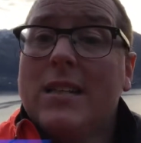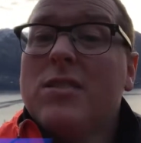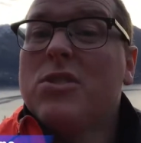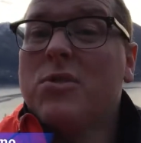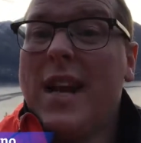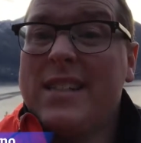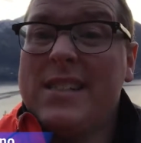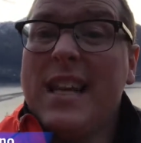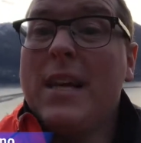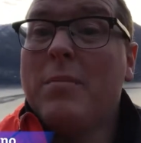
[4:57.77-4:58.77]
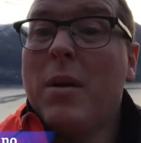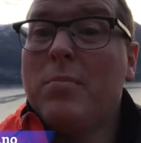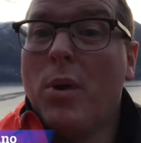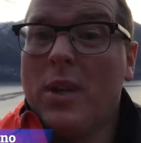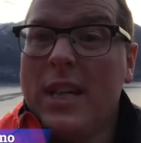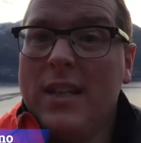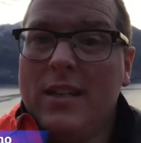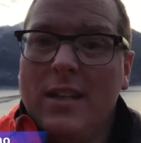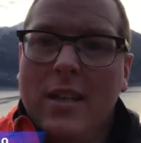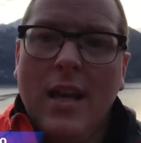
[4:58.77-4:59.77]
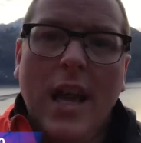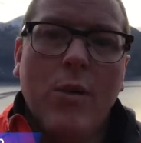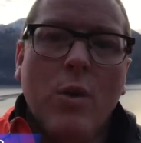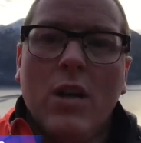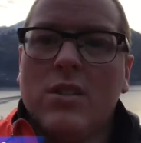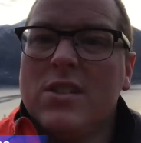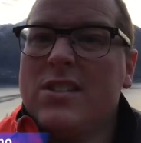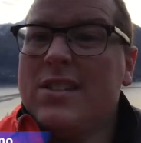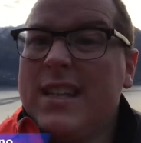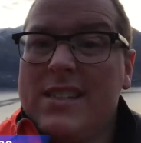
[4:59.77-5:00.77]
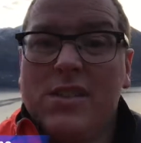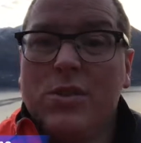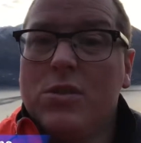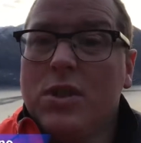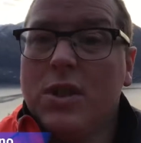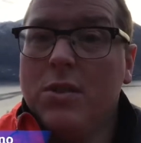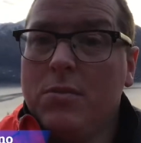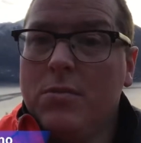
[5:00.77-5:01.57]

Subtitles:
stress in my body, And what does this do to you?